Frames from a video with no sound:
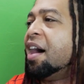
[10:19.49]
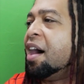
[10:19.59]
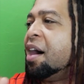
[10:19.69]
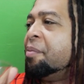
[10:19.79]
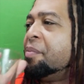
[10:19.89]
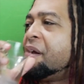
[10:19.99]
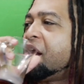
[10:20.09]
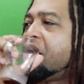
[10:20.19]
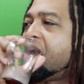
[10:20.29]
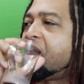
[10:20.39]
or
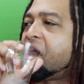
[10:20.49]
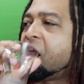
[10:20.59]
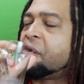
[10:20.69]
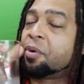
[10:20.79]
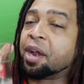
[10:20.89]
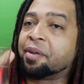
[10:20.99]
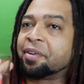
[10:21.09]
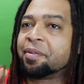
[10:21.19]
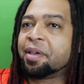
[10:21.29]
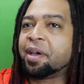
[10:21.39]

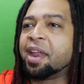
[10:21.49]
whatever.